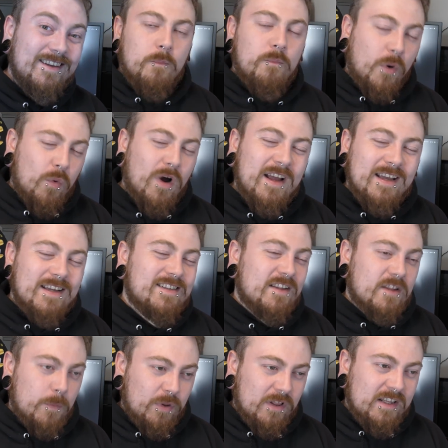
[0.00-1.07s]
But why is it
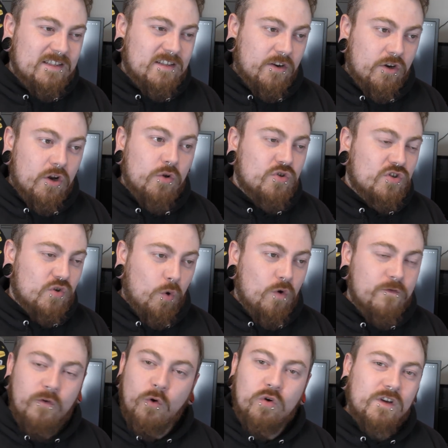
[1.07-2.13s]
the police are now so
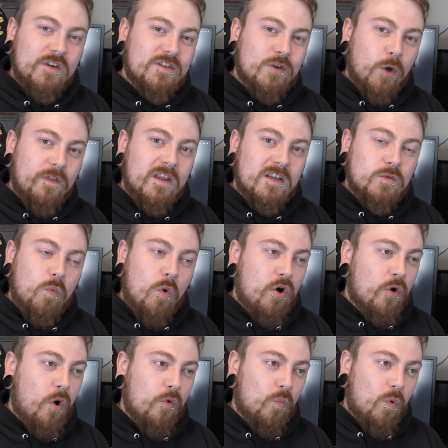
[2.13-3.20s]
focused on this war on